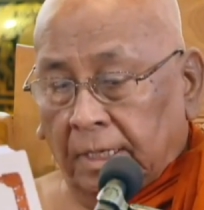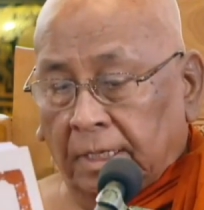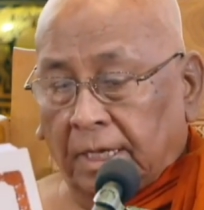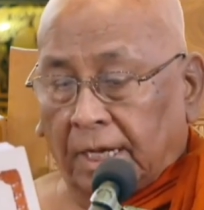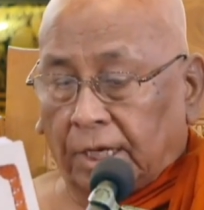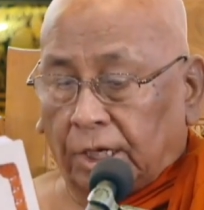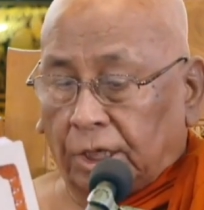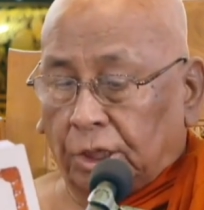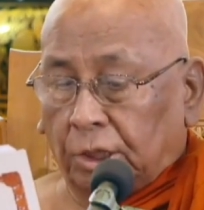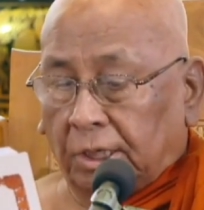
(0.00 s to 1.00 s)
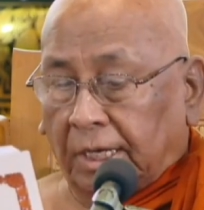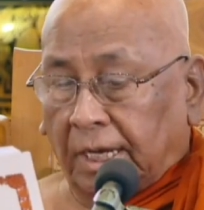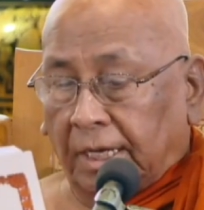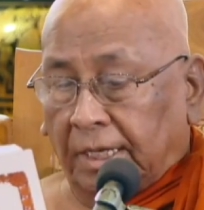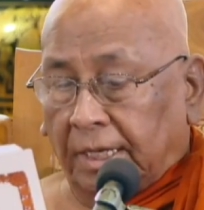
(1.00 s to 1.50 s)
Taga
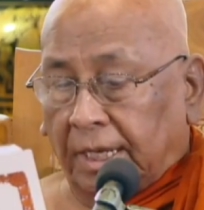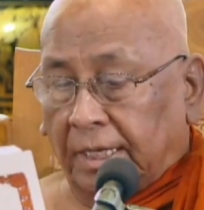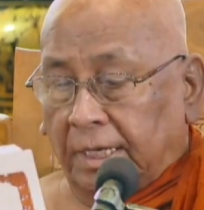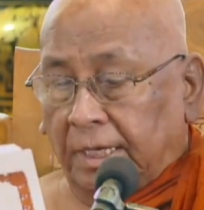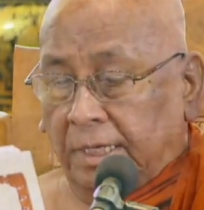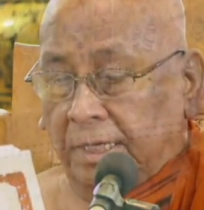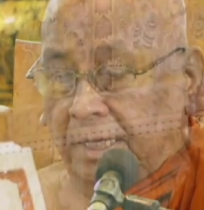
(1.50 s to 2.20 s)
Doga Inya Dedi